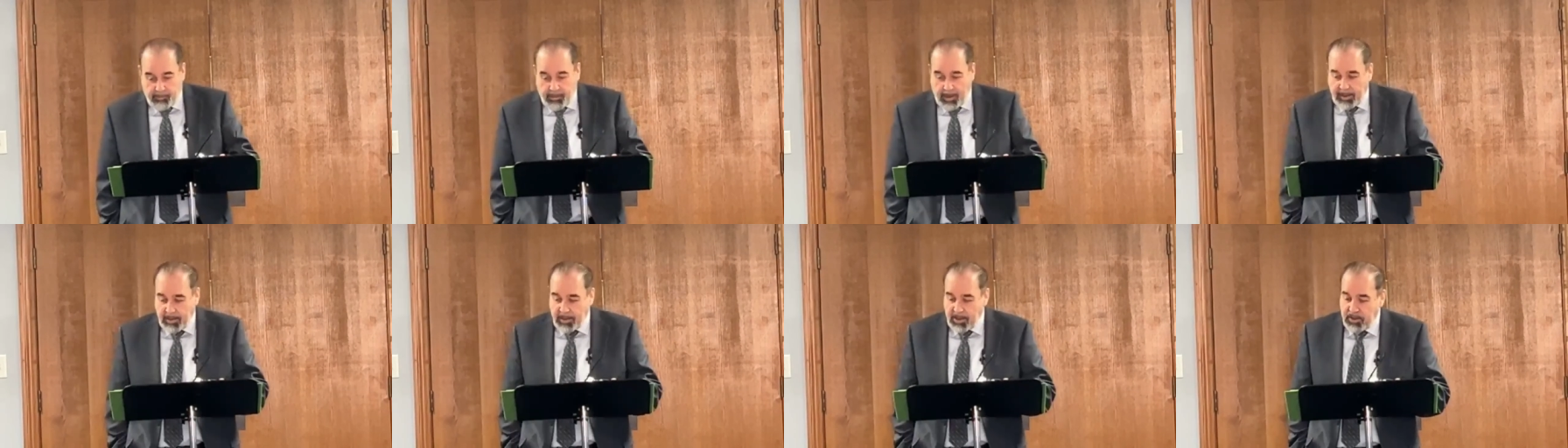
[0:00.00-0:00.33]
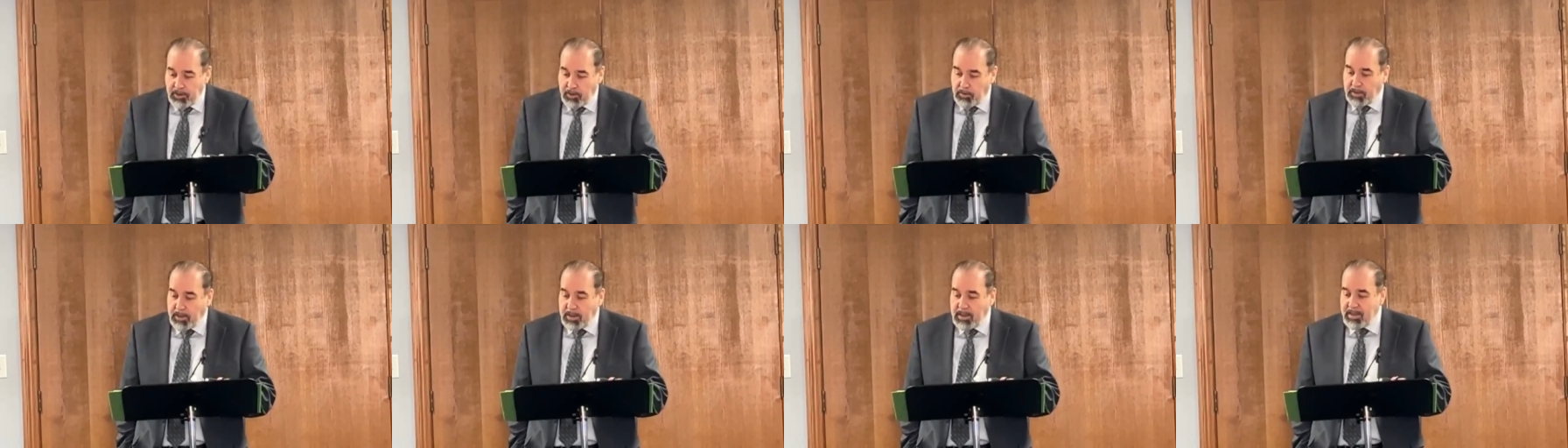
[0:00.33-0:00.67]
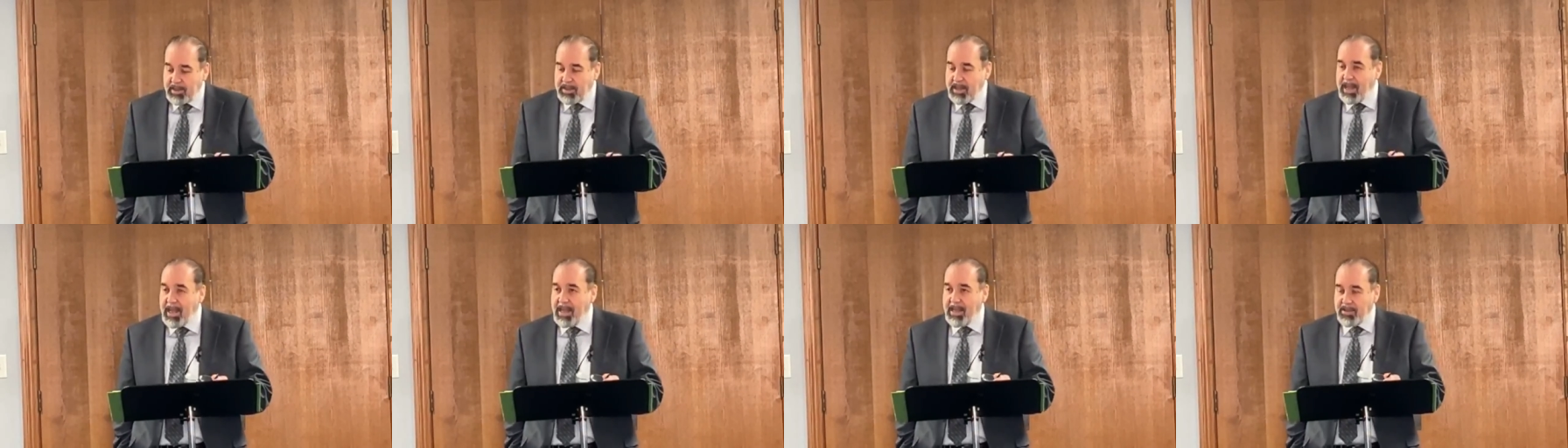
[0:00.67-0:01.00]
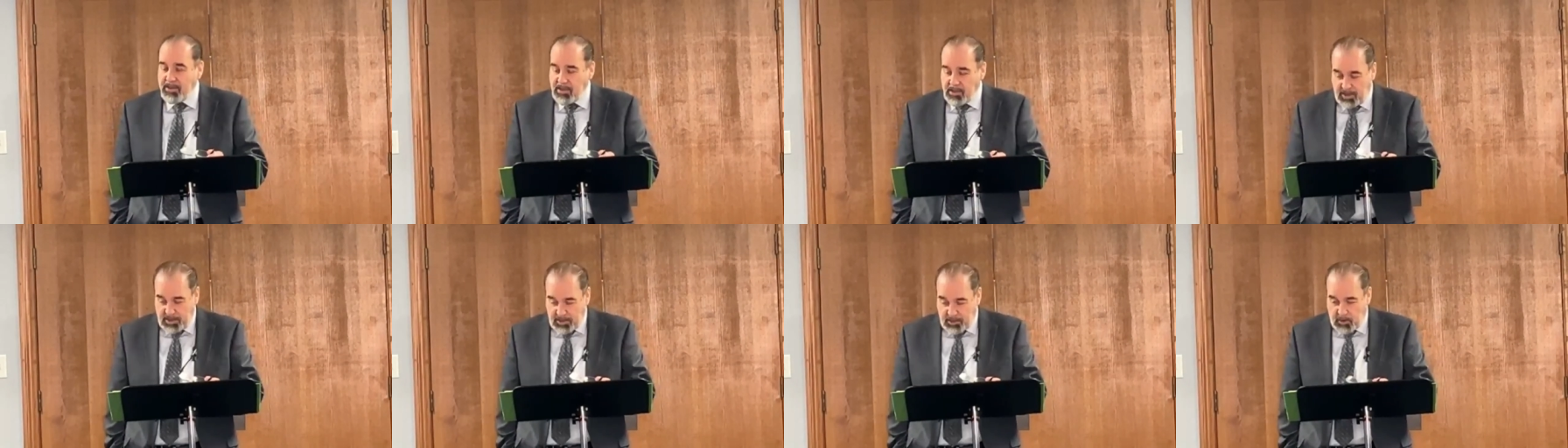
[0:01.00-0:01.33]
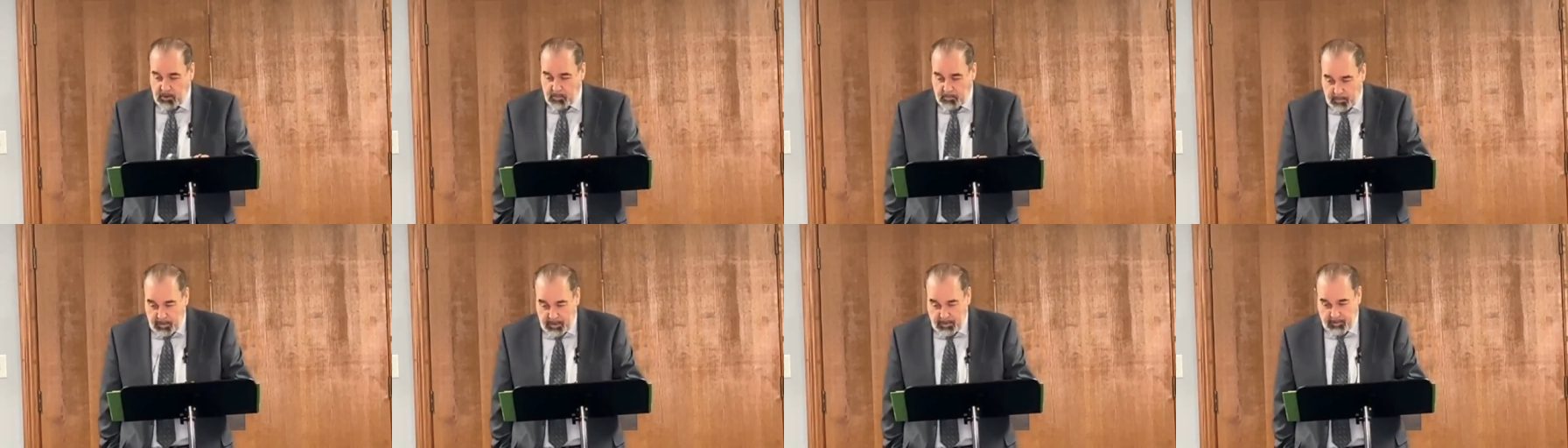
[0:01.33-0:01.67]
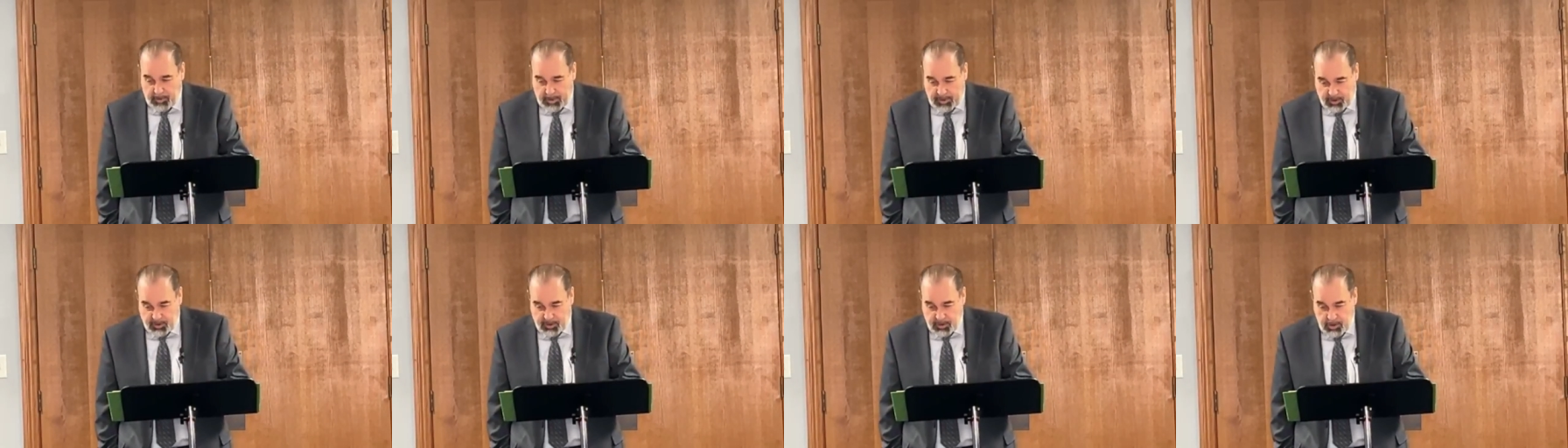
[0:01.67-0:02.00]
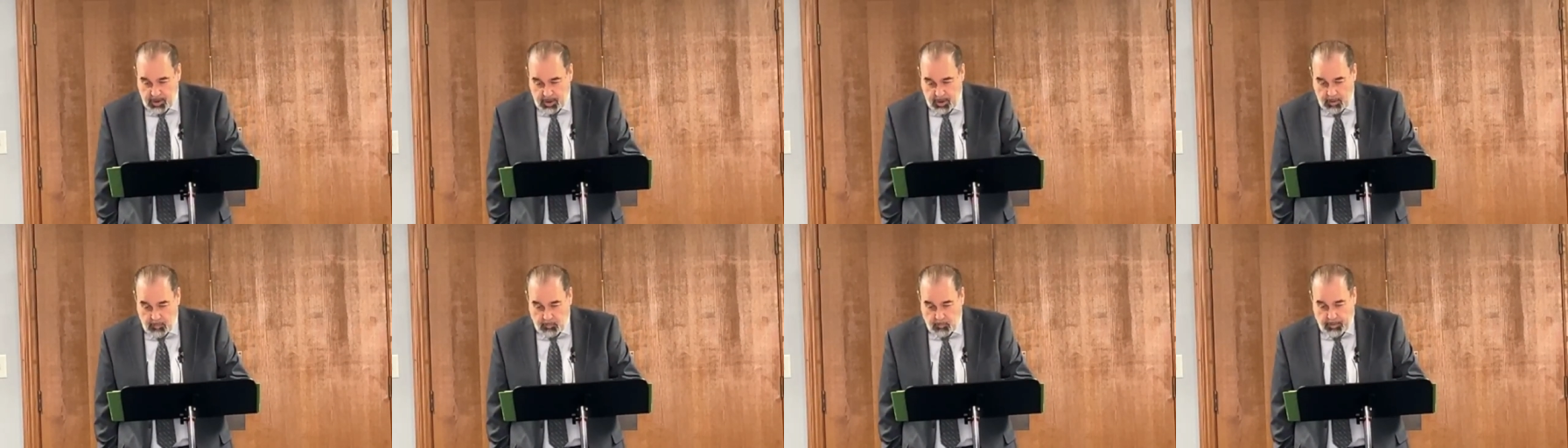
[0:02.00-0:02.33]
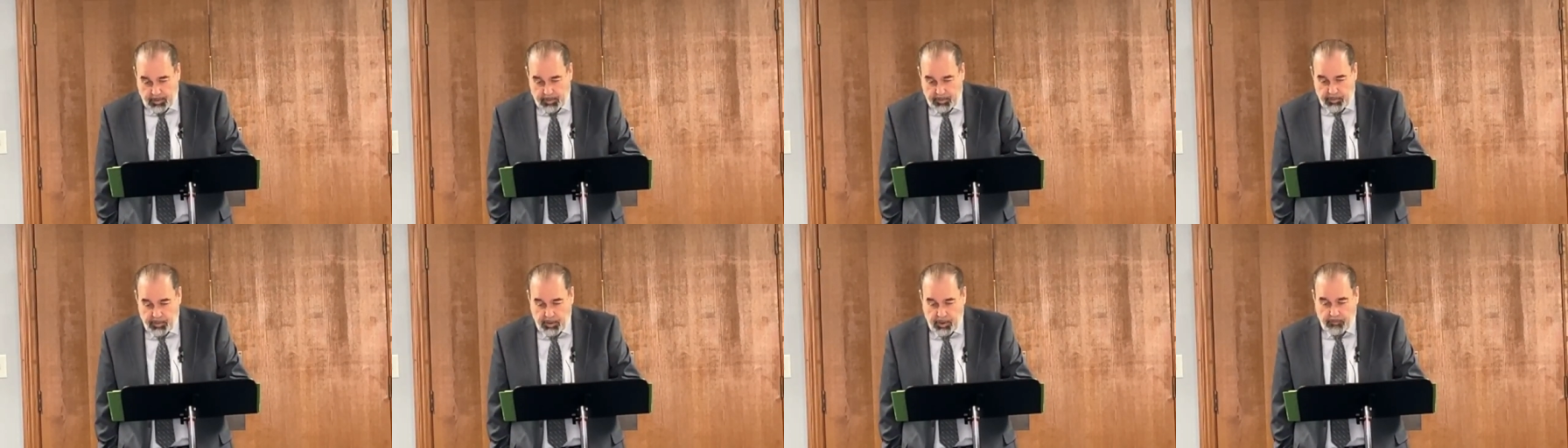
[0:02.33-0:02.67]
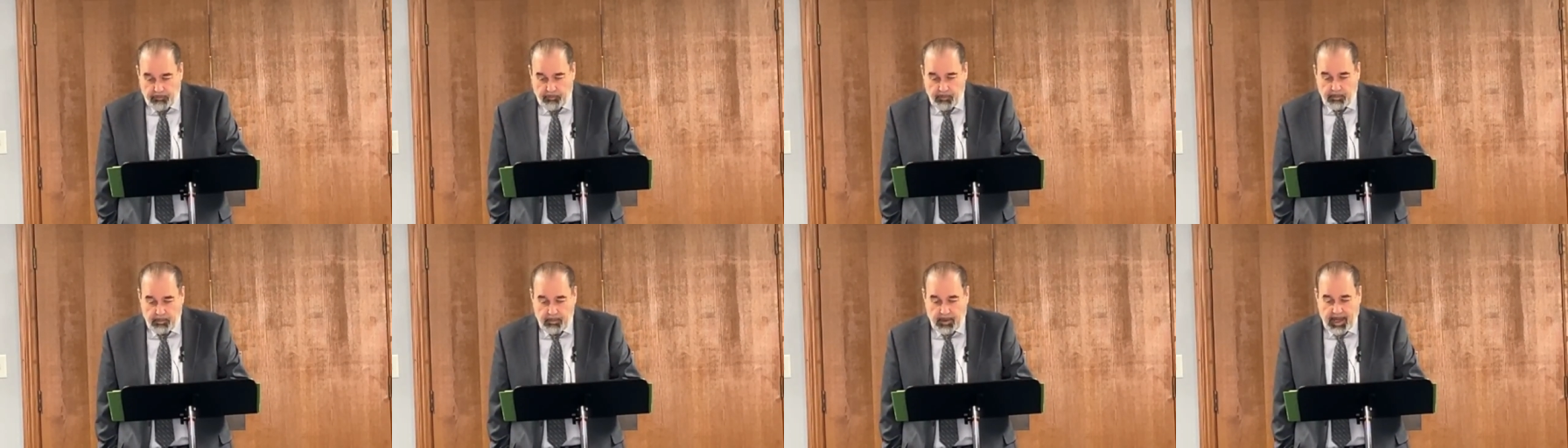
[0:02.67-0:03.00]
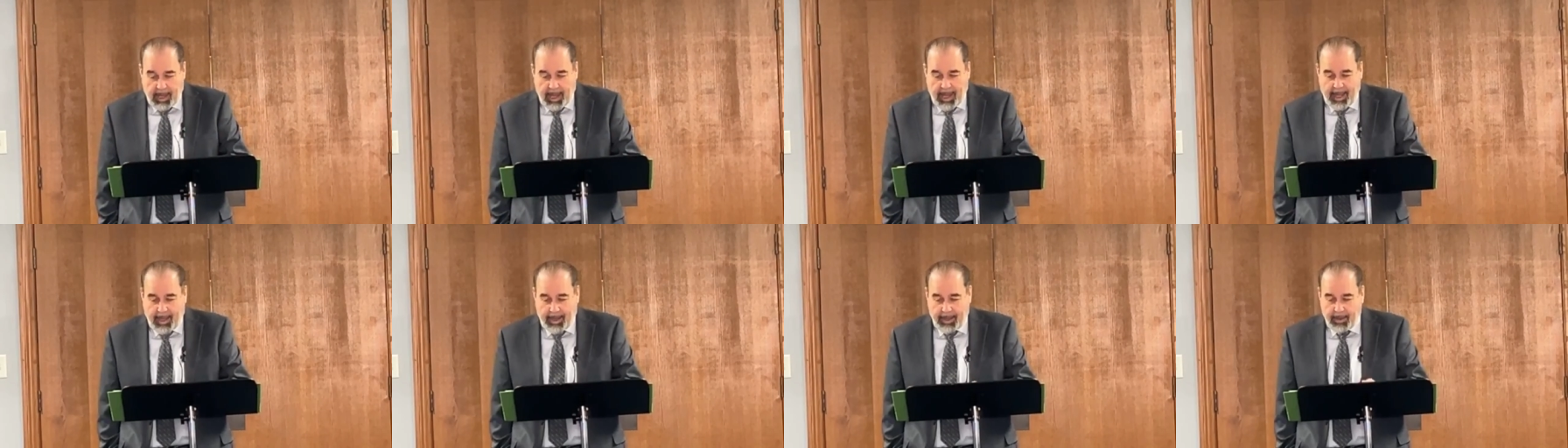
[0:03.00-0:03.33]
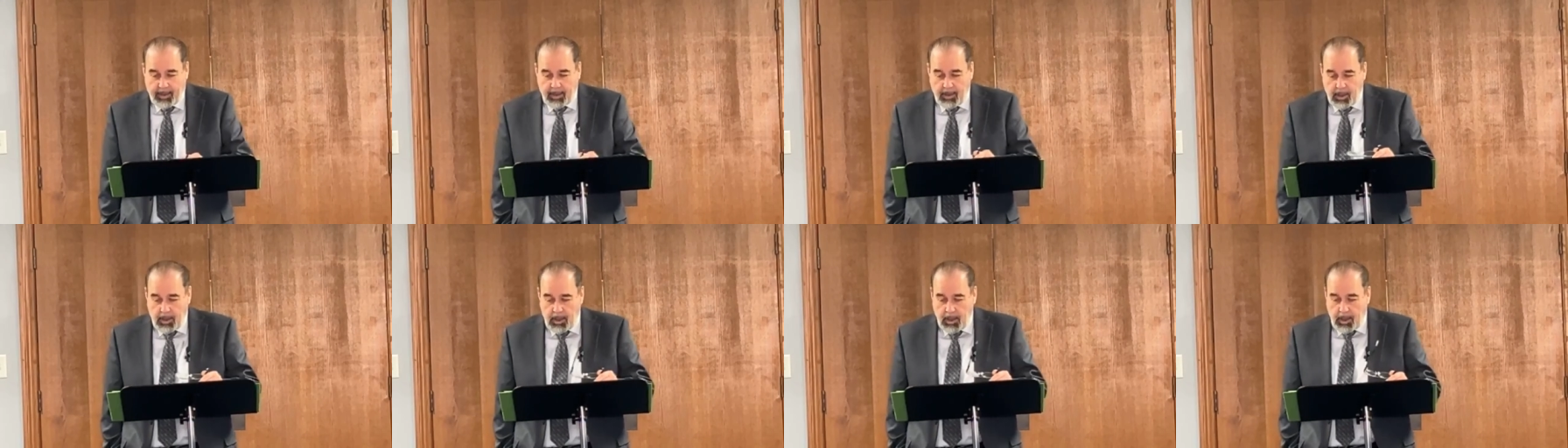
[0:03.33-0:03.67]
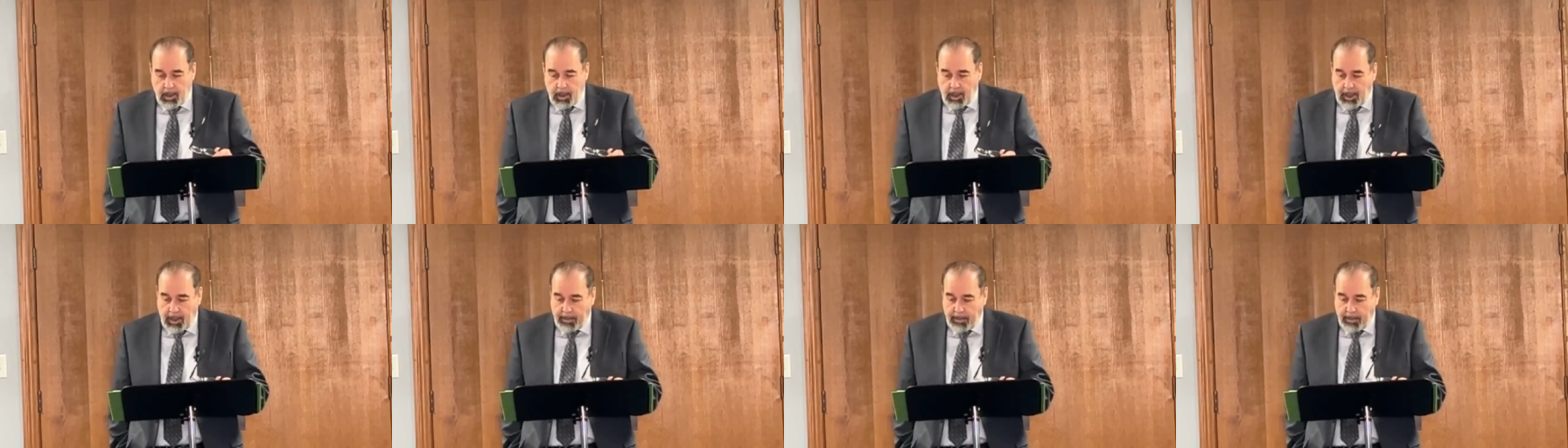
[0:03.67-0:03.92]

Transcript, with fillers: we find that you can test the spirits, whether they're from God,